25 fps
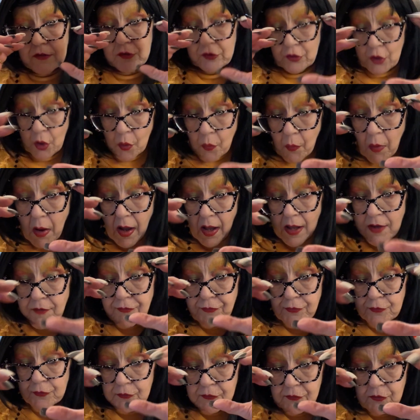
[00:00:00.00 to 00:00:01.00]
no high
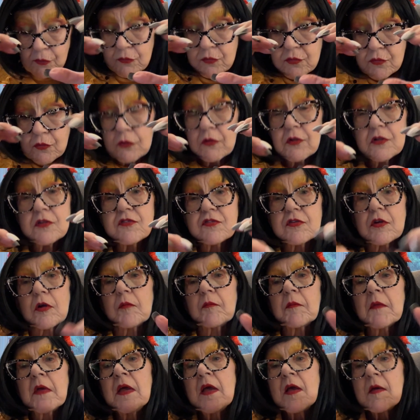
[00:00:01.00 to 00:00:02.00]
fructose corn syrup,